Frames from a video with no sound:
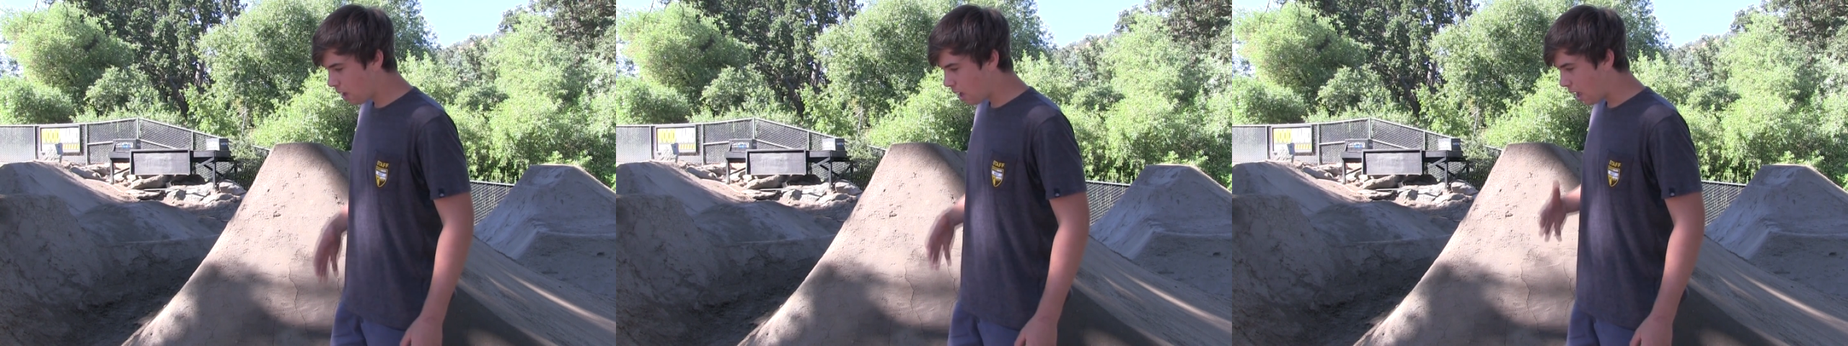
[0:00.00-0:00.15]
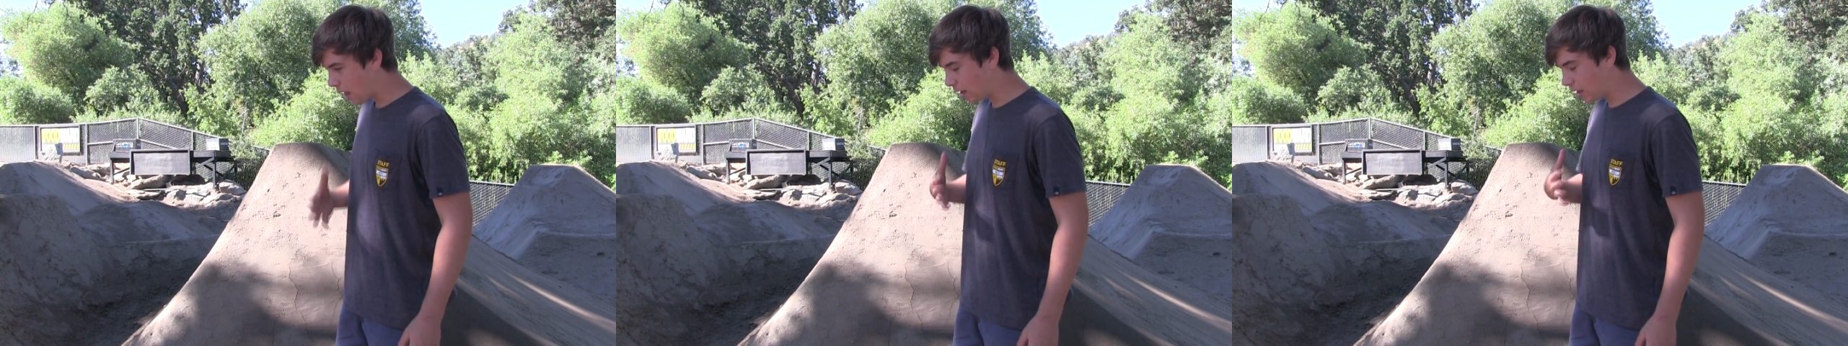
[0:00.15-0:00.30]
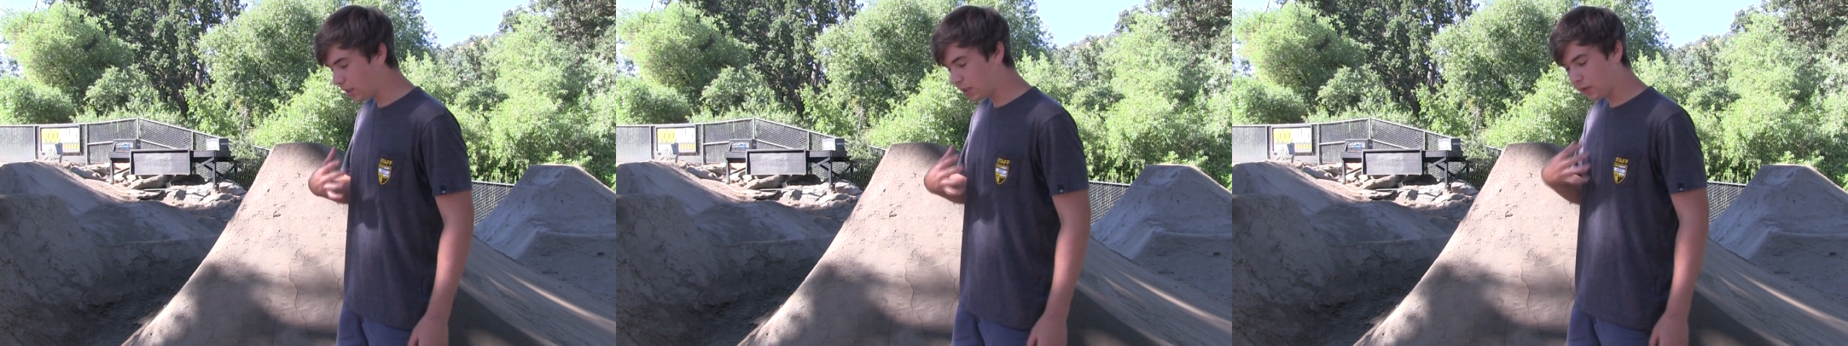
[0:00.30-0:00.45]

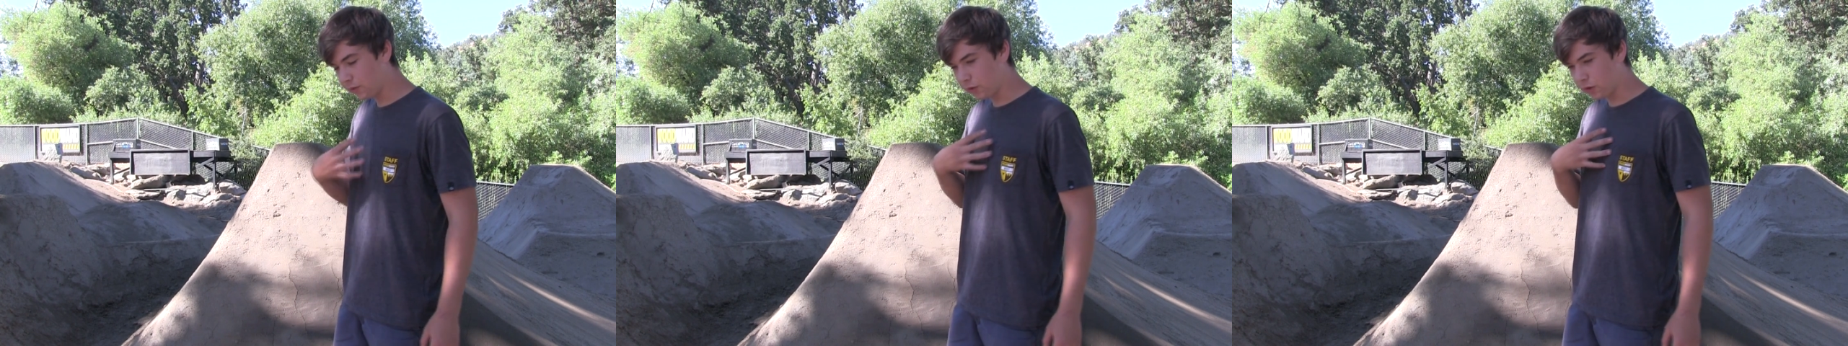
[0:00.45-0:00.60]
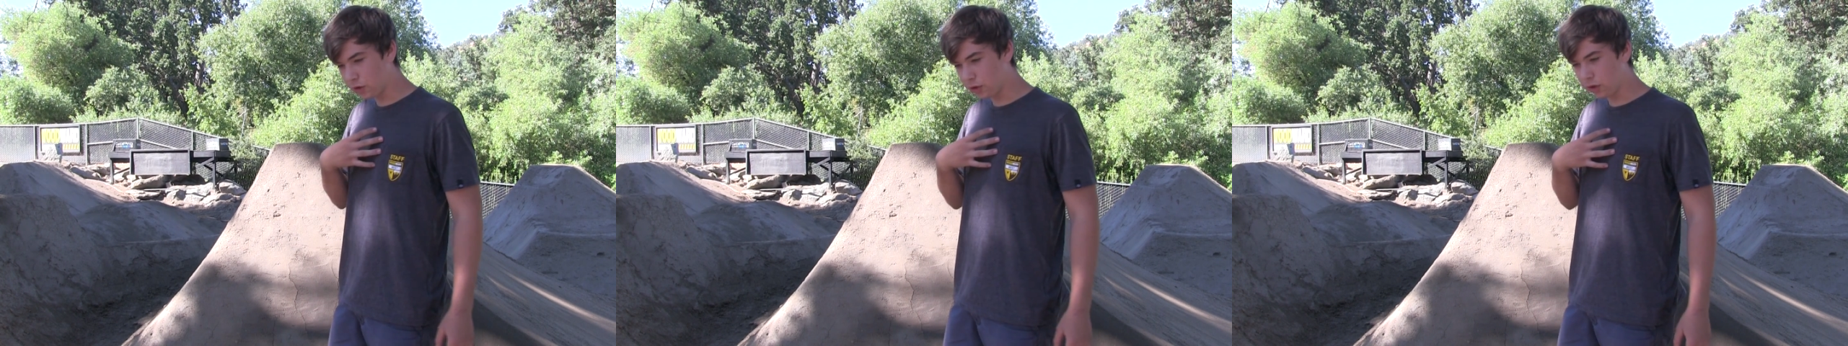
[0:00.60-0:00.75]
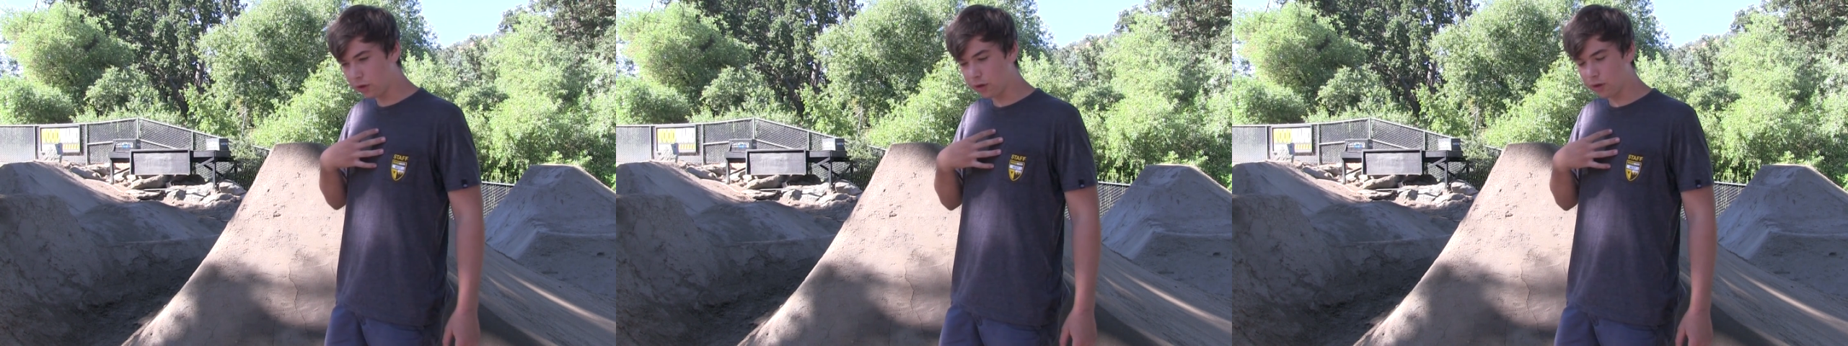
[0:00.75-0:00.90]
at least if
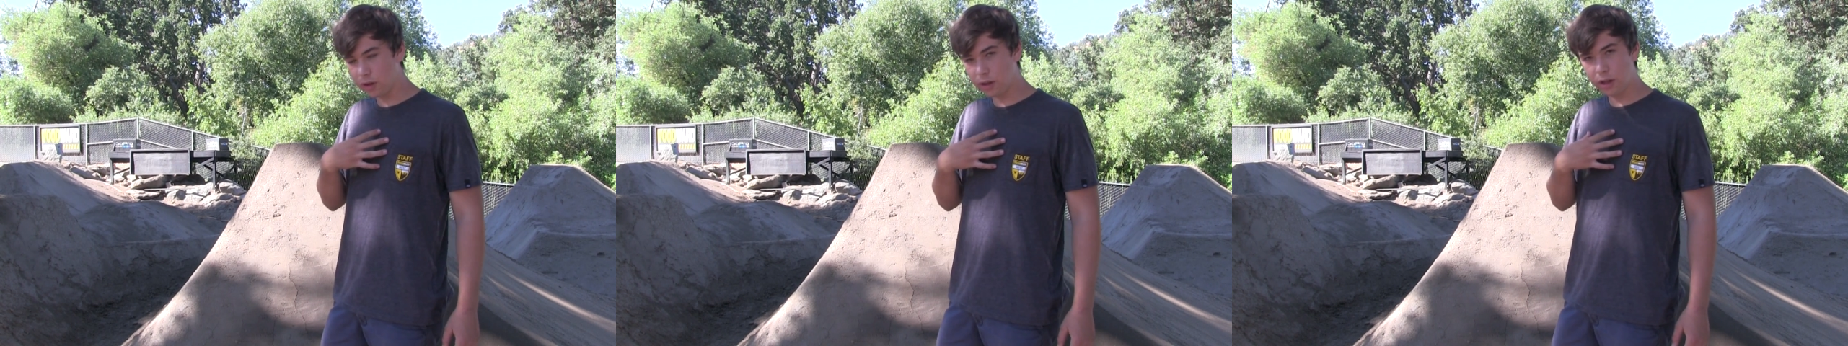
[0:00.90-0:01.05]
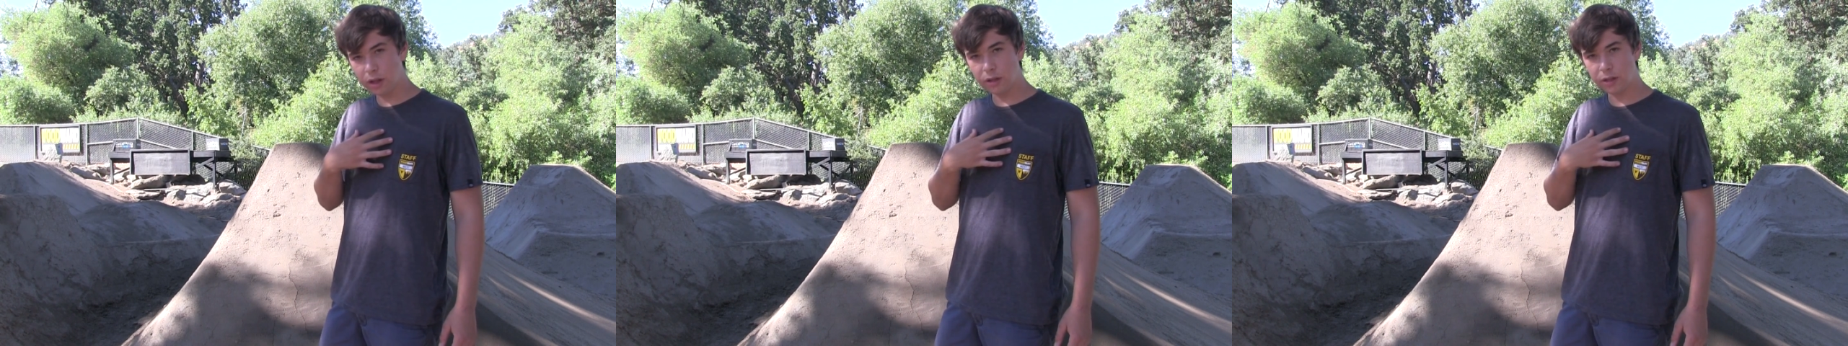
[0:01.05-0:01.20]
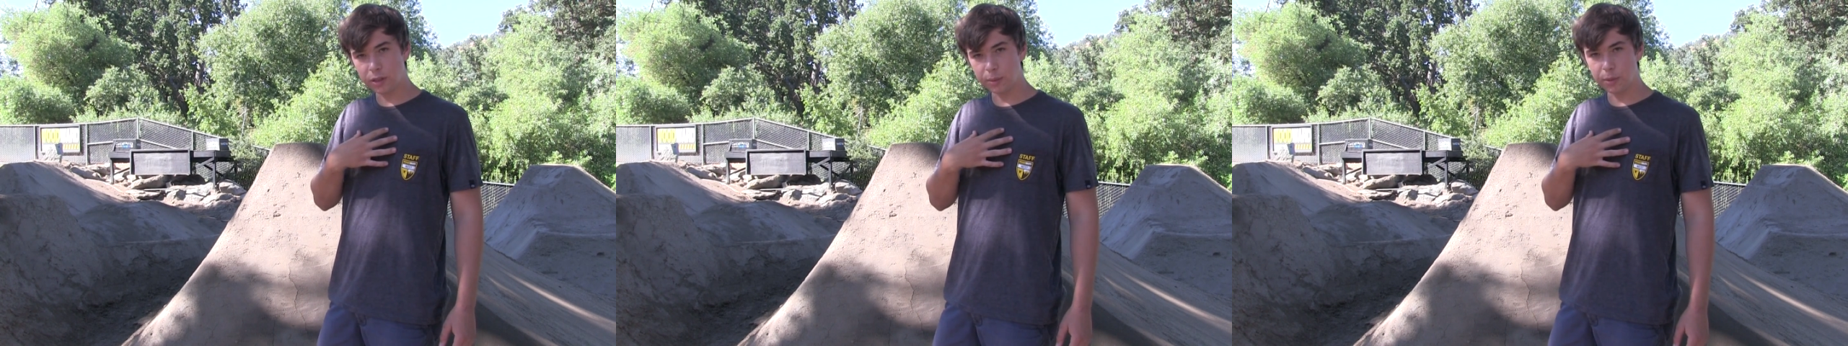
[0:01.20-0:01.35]
you're
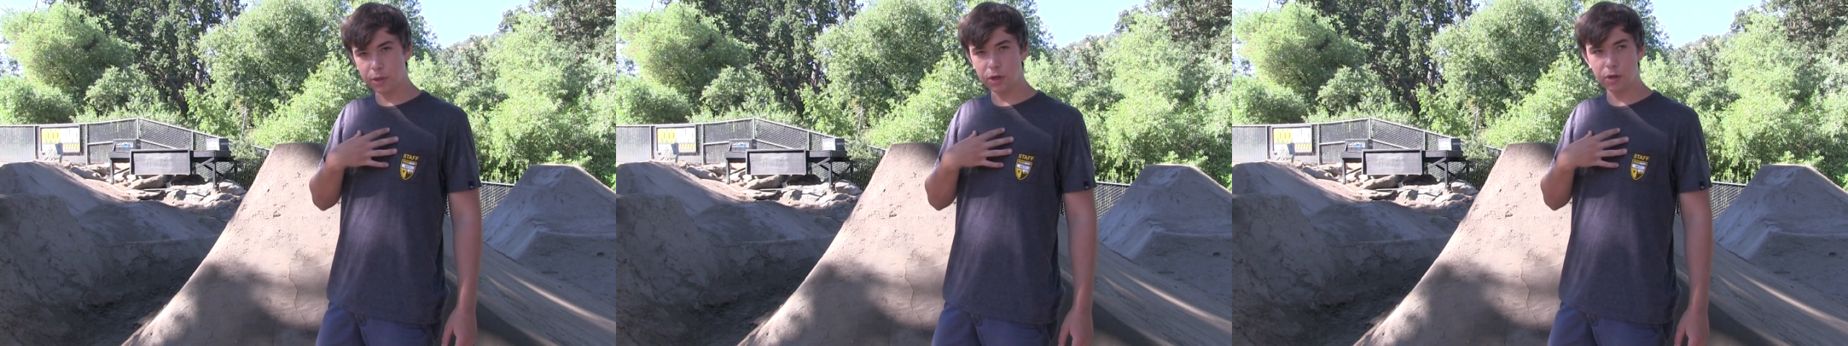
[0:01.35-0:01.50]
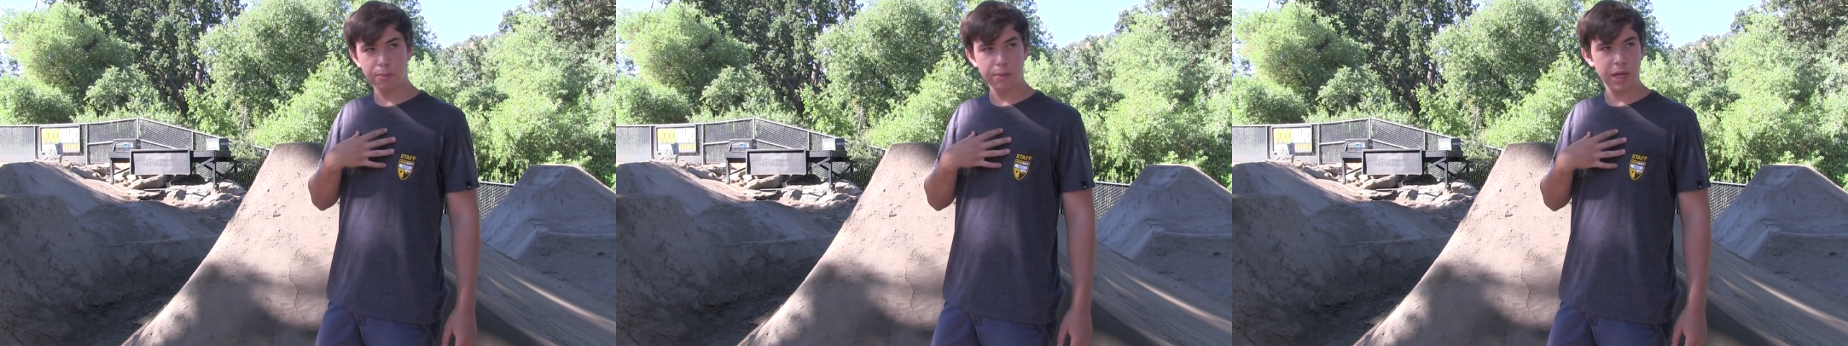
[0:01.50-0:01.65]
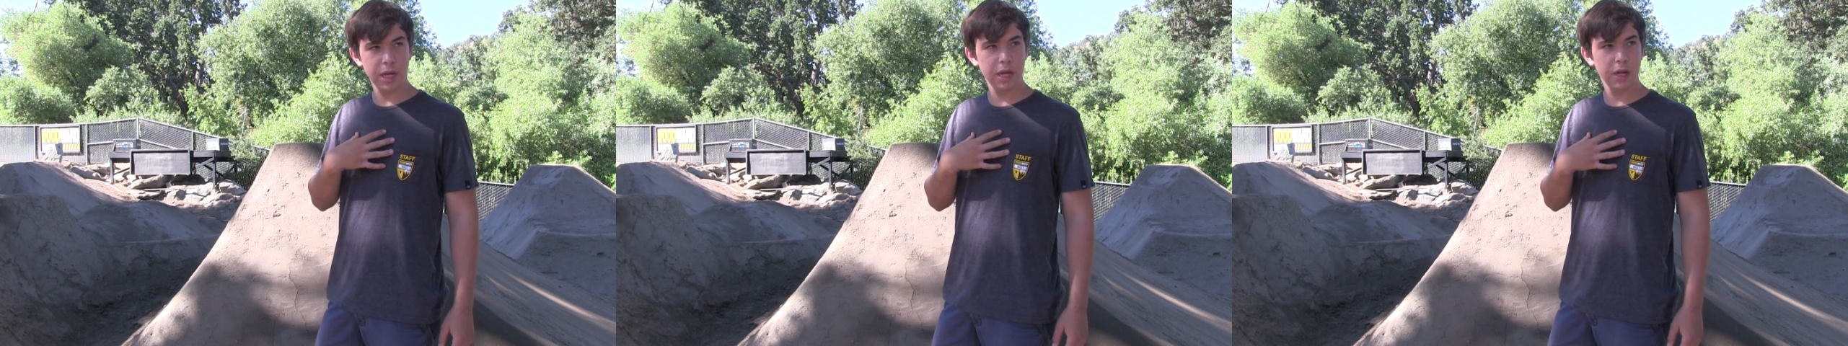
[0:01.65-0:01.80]
similar
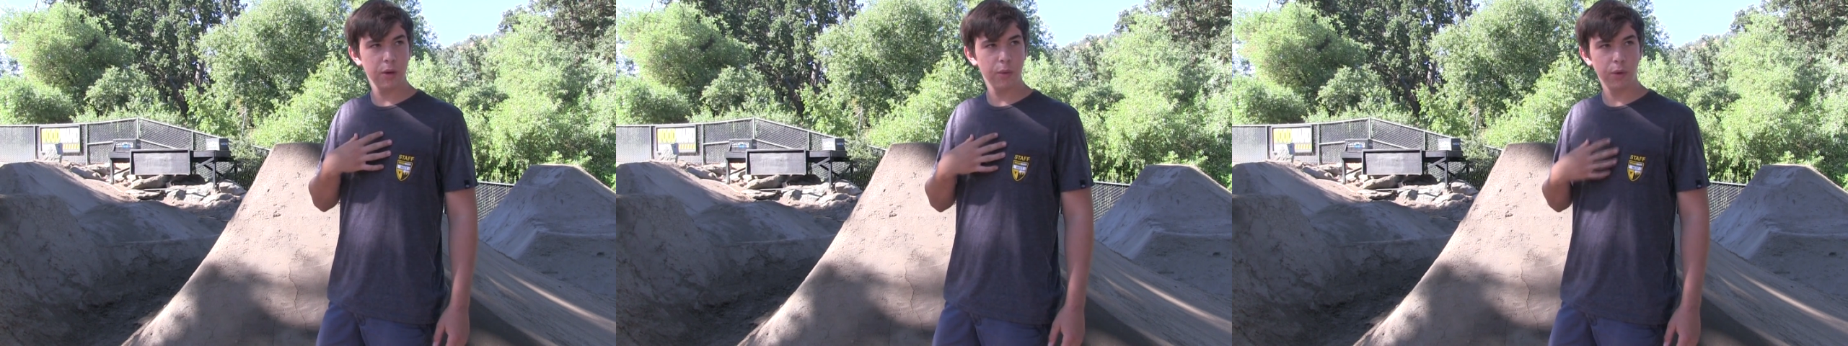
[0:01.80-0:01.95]
to me,